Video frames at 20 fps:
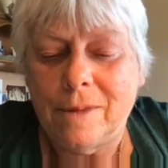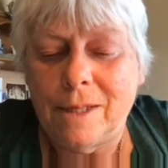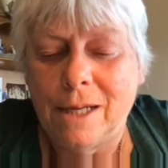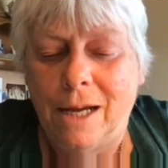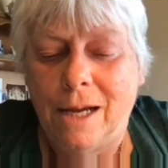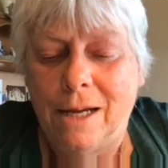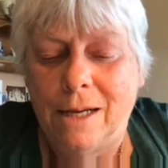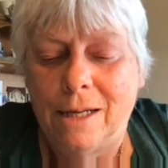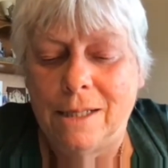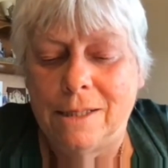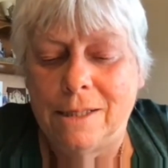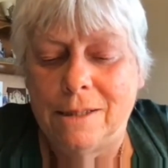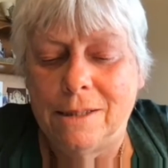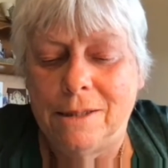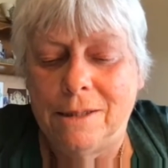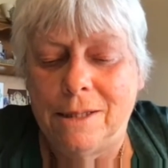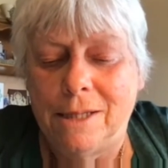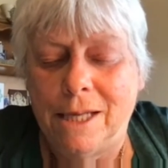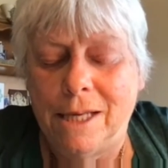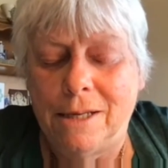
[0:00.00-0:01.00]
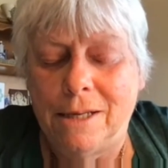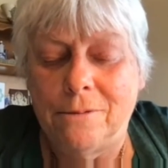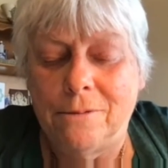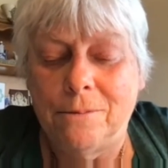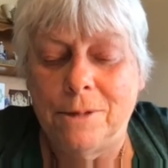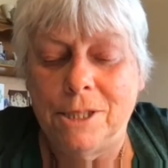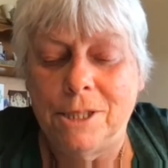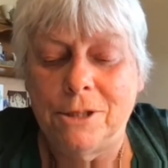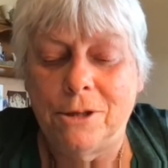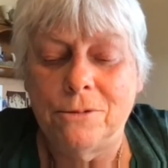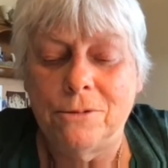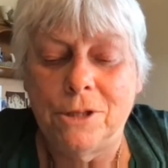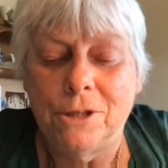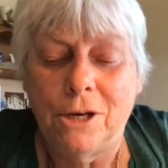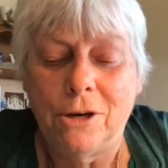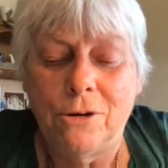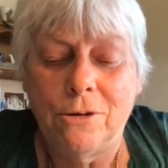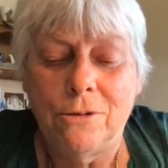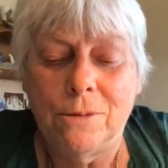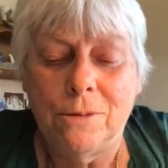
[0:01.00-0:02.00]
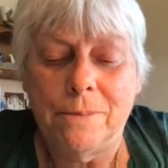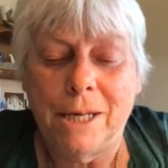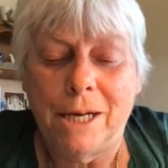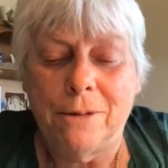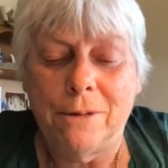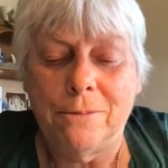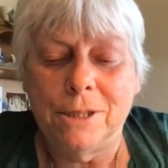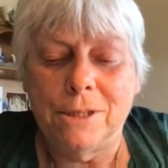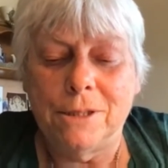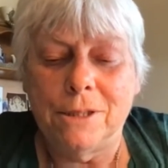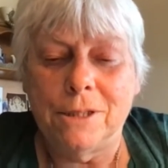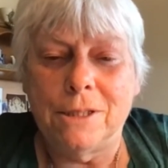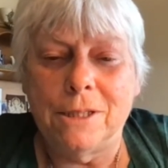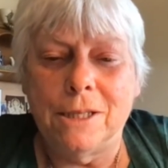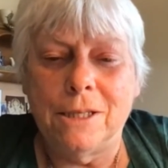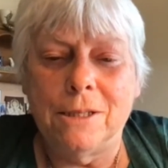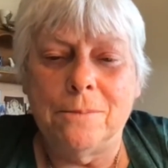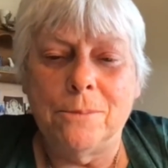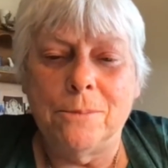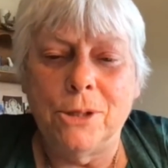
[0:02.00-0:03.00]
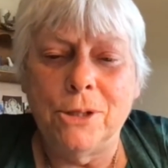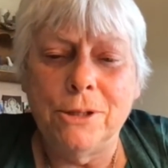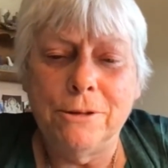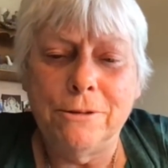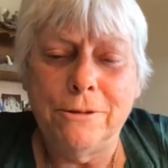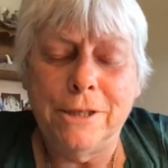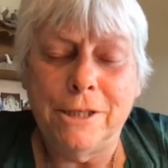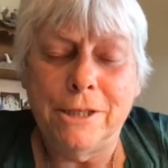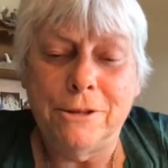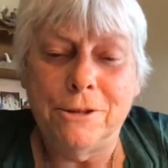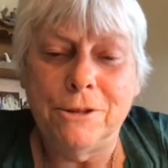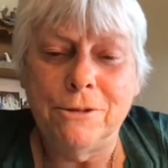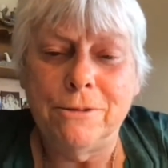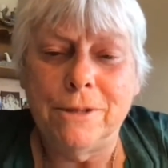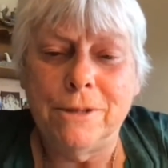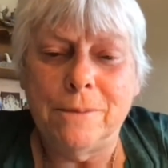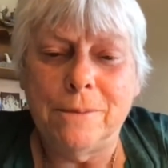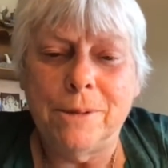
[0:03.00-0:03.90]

uh, then we don't know about what the Sun and Mercury are doing,